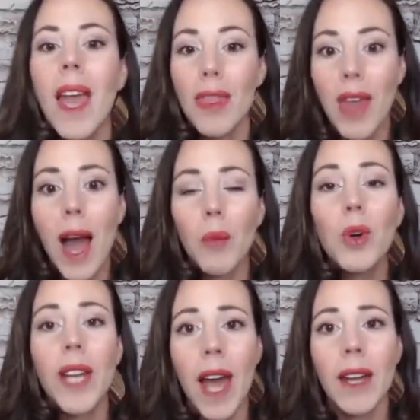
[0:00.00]
that will
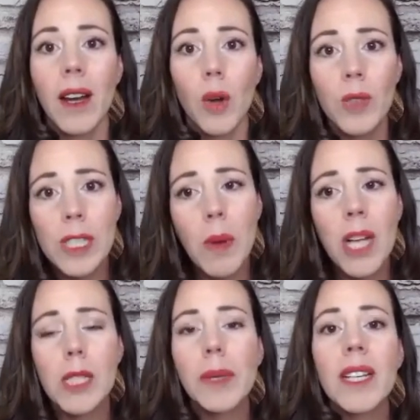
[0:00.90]
get a
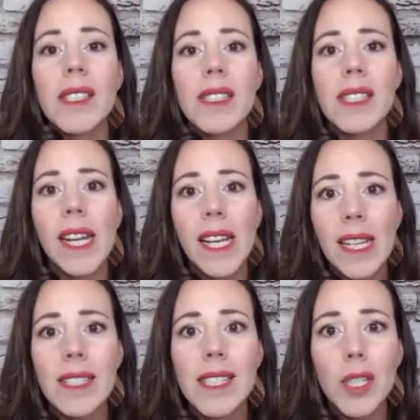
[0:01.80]
response because it's an
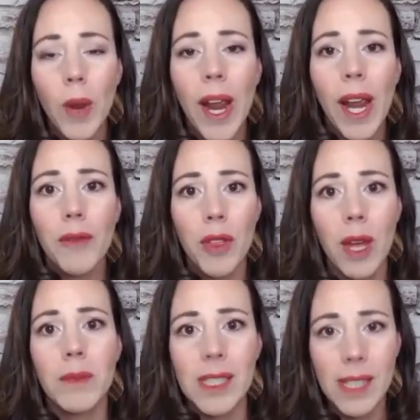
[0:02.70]
easy way for
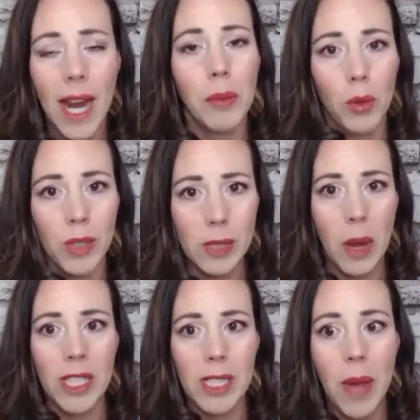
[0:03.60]
them to type a
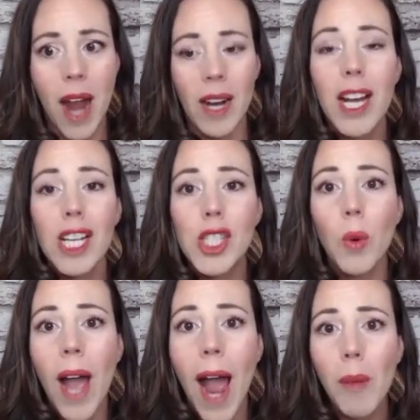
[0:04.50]
response back. So
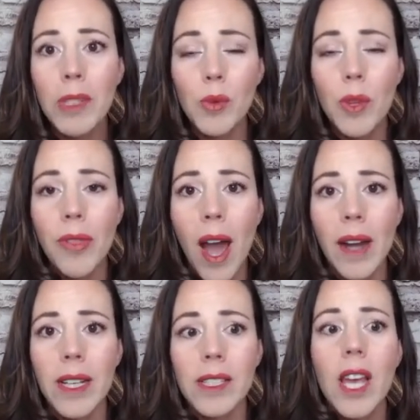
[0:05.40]
what happens with
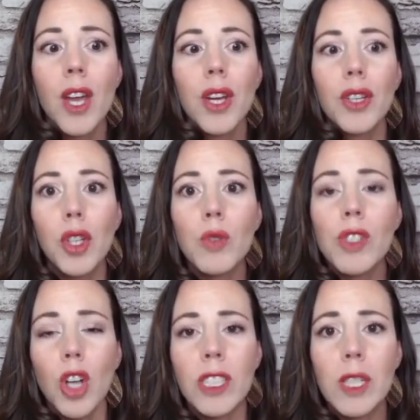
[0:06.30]
that is you
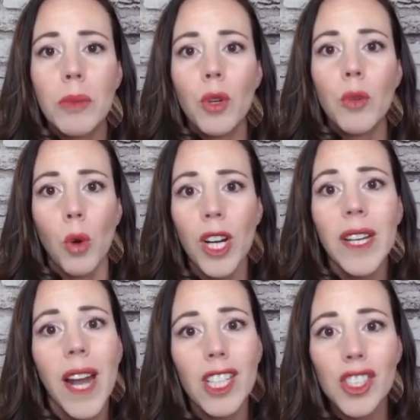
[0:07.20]
start to build more
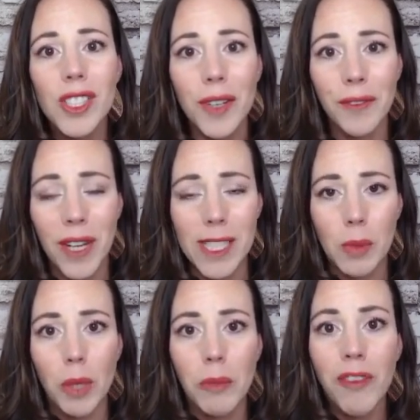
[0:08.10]
connections on
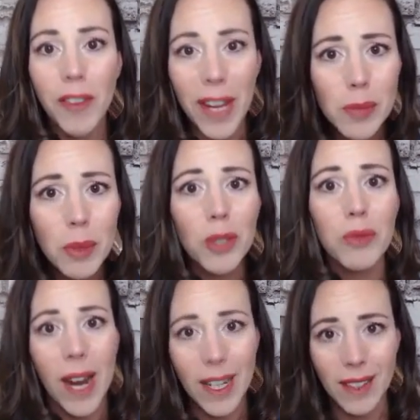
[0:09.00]
Facebook. Facebook
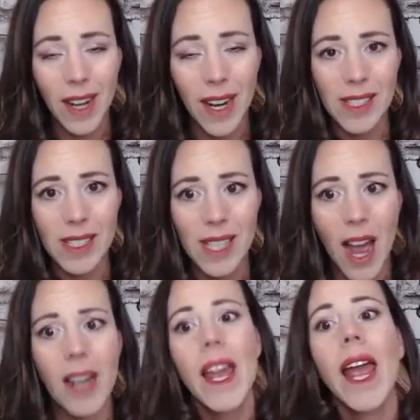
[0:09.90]
recognizes
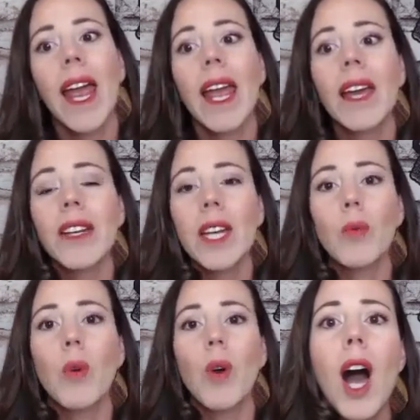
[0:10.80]
that, and it
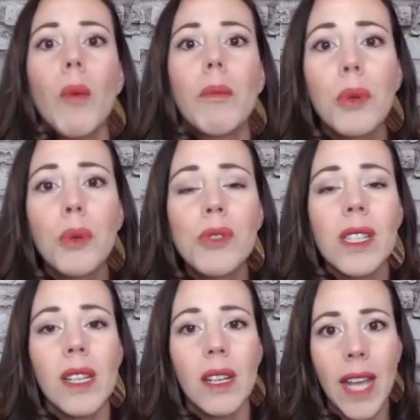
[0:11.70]
will help boost
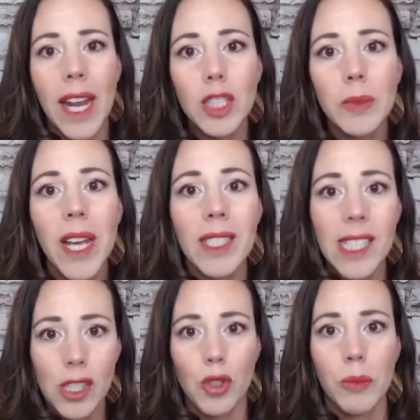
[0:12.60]
the engagement and
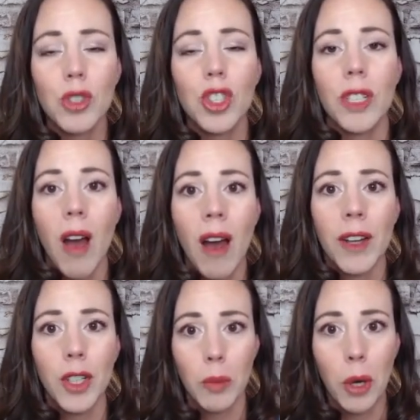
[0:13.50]
distribution
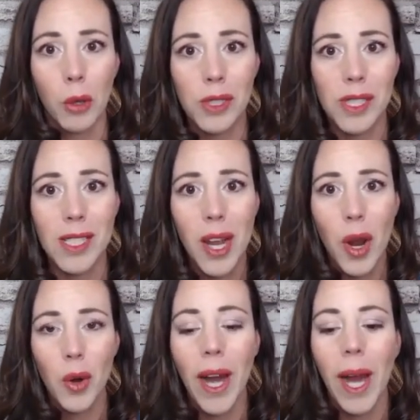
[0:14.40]
on your post.
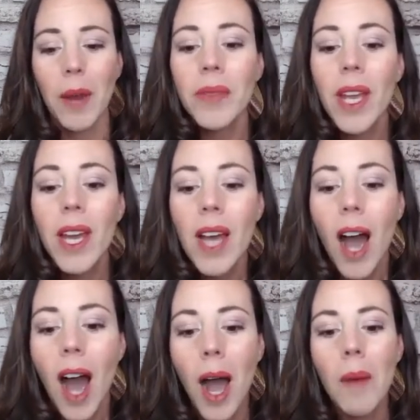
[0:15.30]
Okay.
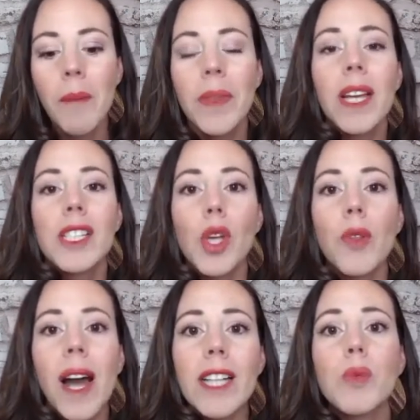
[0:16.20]
So
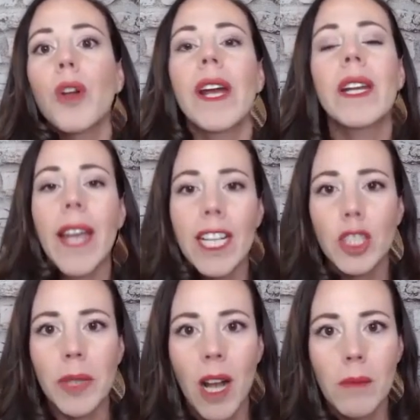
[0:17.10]
that's where
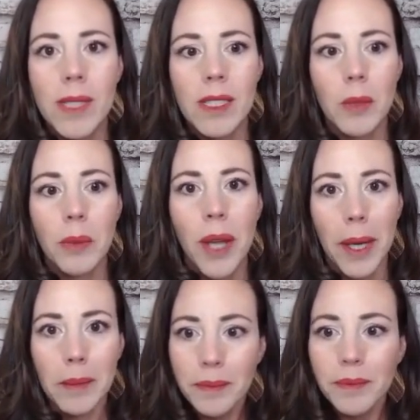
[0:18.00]
engagement comes into
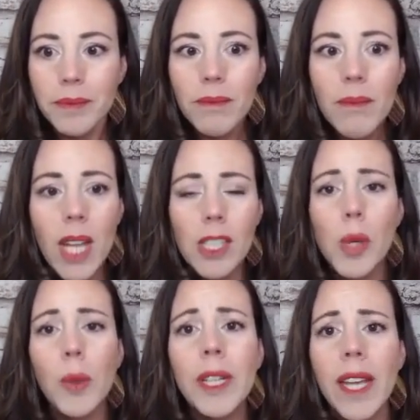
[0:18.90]
play.
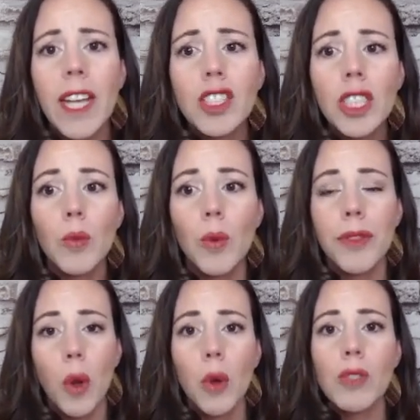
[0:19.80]
So engaging with
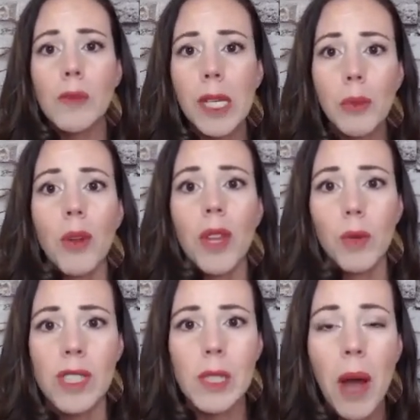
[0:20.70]
those people that
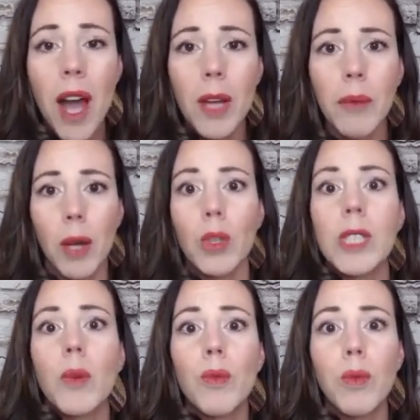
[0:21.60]
respond by
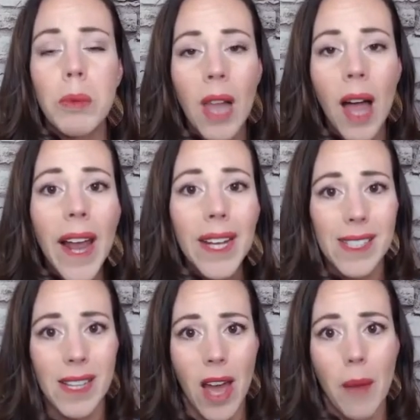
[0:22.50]
replying
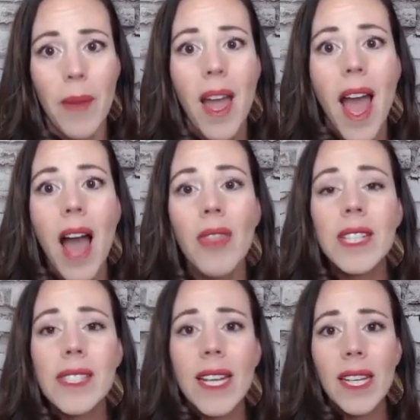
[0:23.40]
to them, and
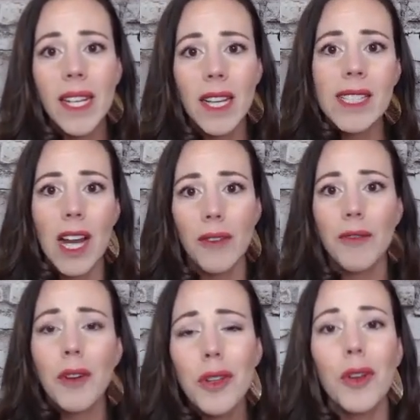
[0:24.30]
then taking it a
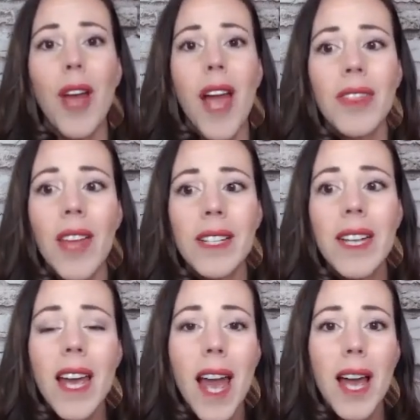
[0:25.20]
step further and
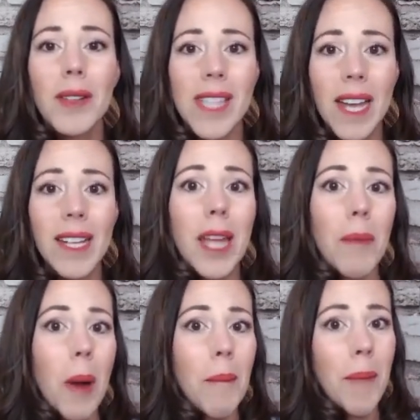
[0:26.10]
then sending
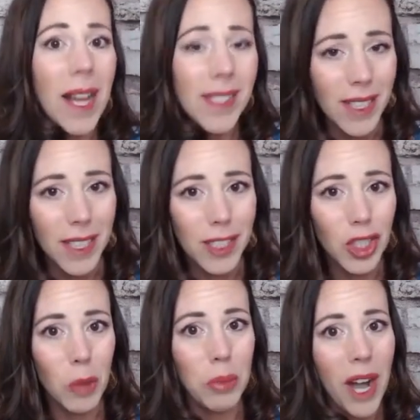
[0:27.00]
them a message,
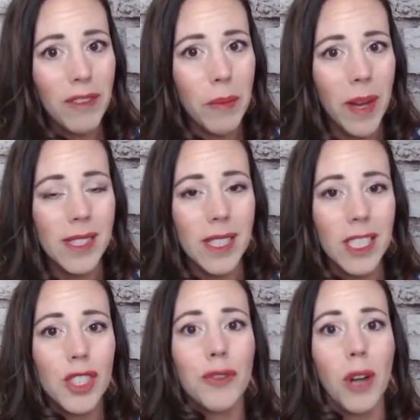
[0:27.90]
a private
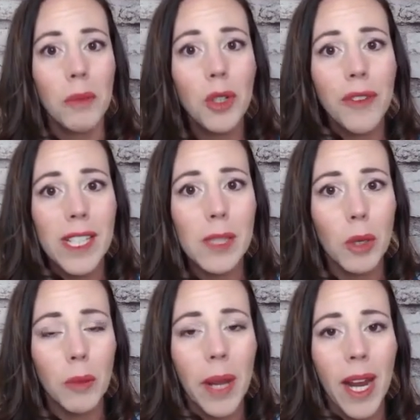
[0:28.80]
message from your
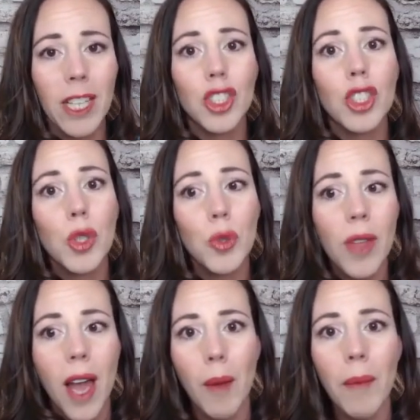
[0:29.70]
Facebook page to
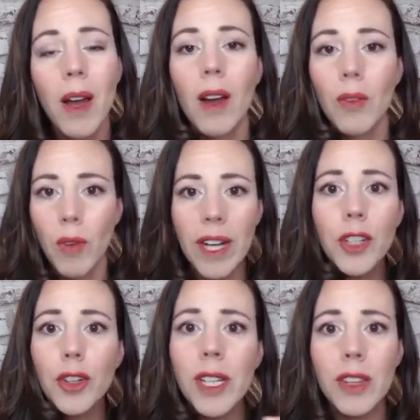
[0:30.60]
them right
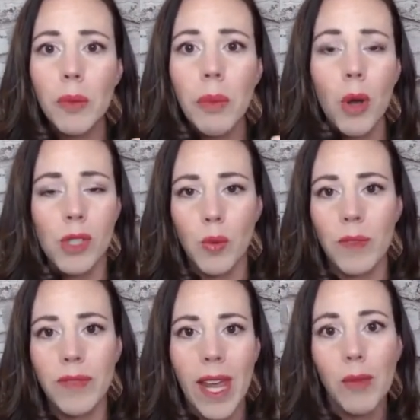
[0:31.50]
underneath the post.
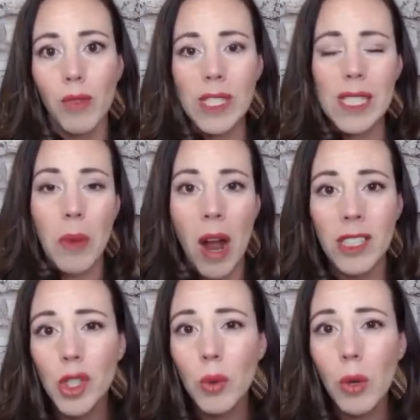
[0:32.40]
When they
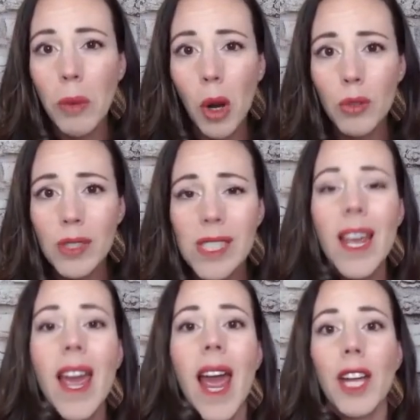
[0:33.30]
respond to a post
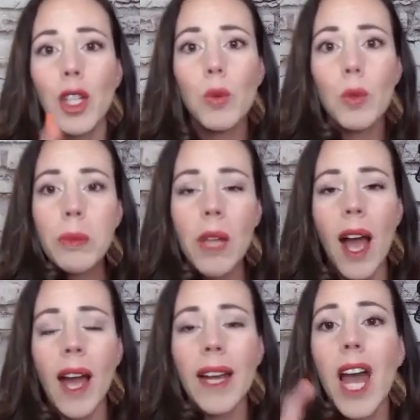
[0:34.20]
and you
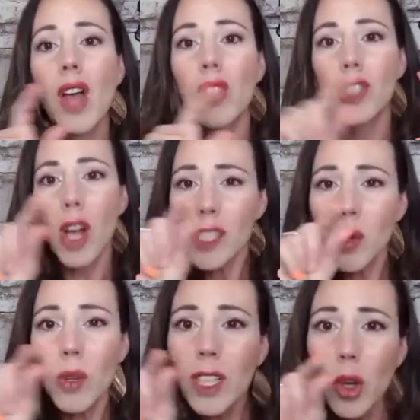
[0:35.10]
reply, there's
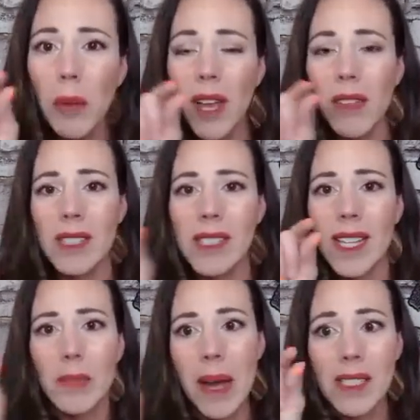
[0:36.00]
also a little button that
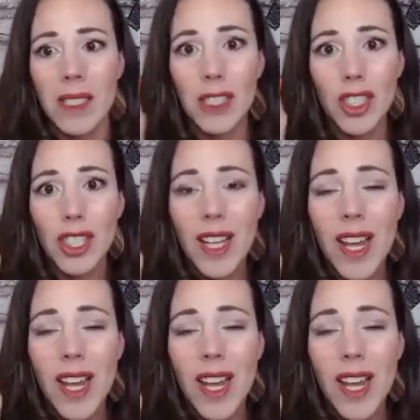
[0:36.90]
says message.